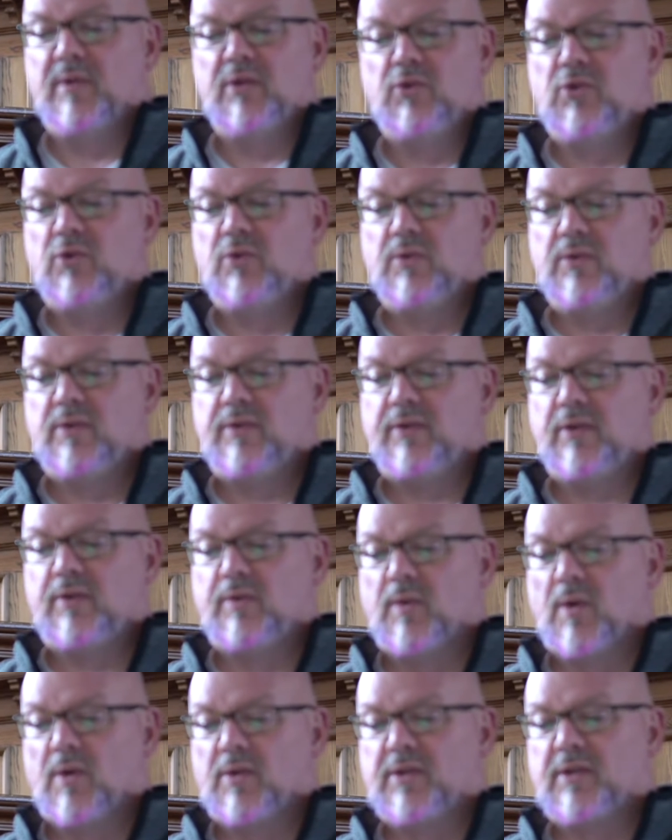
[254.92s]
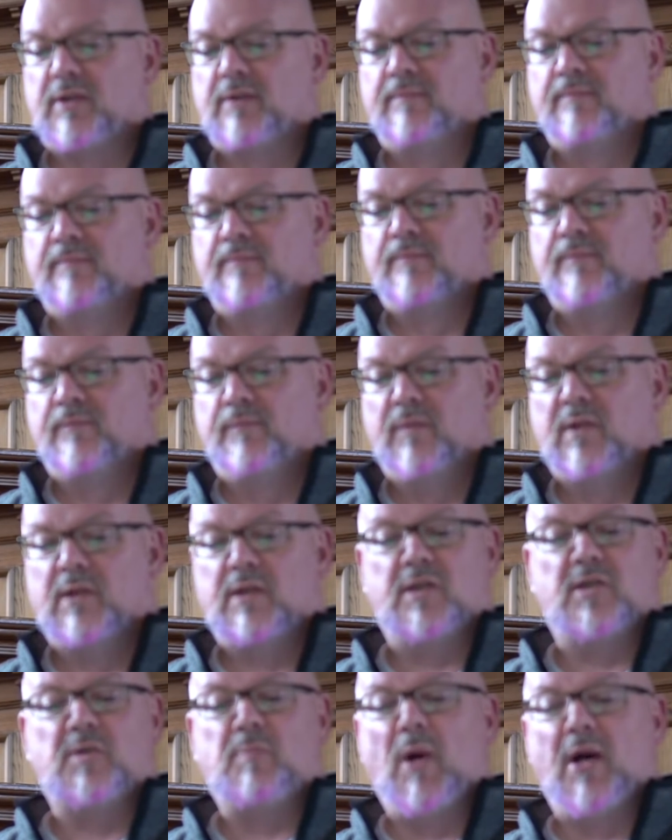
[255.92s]
endured the cross,
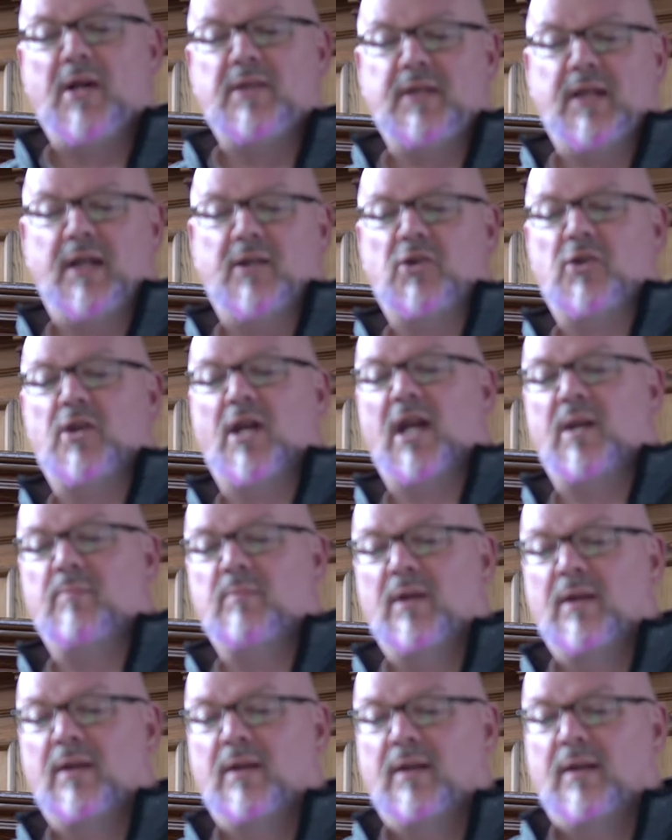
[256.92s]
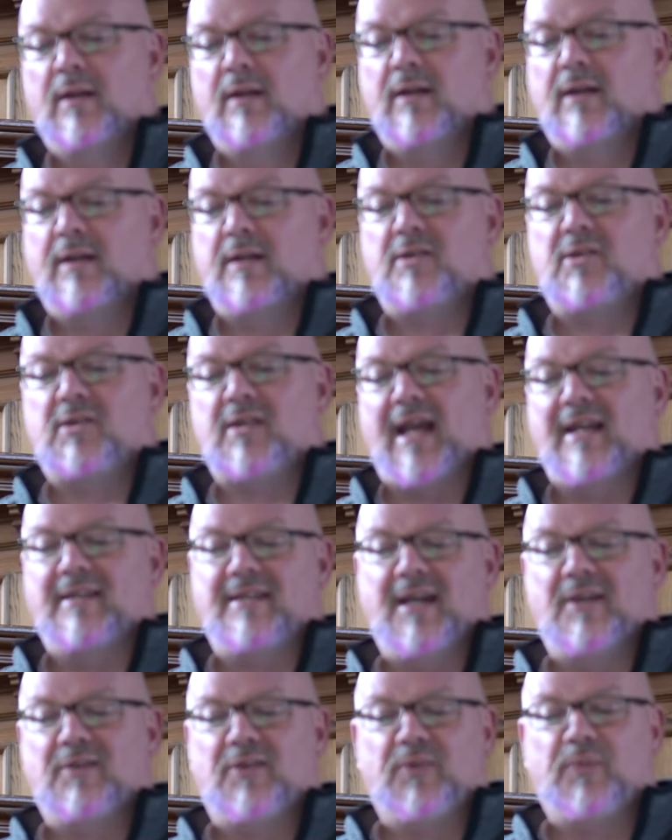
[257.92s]
despising its shame, and has sat
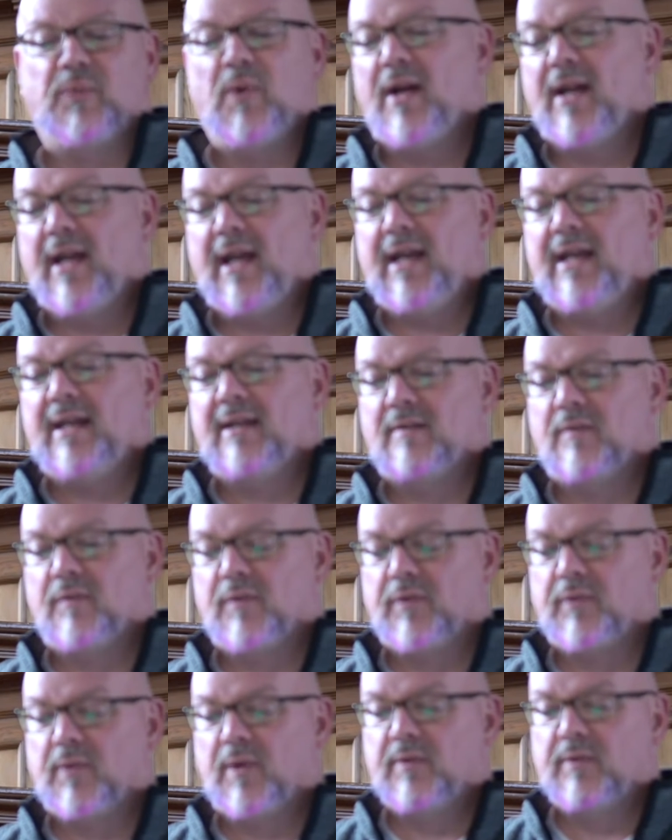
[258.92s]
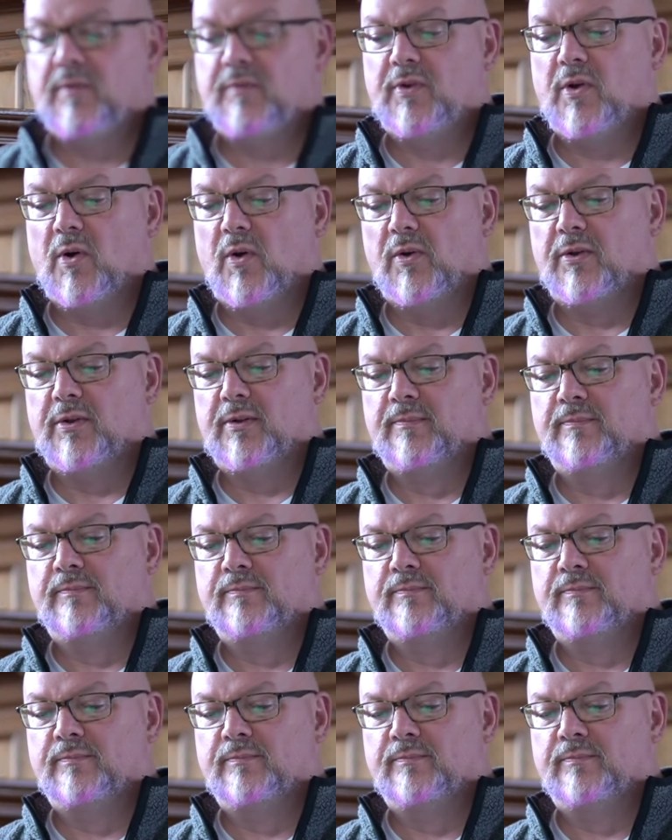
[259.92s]
down at the right hand of the throne of God.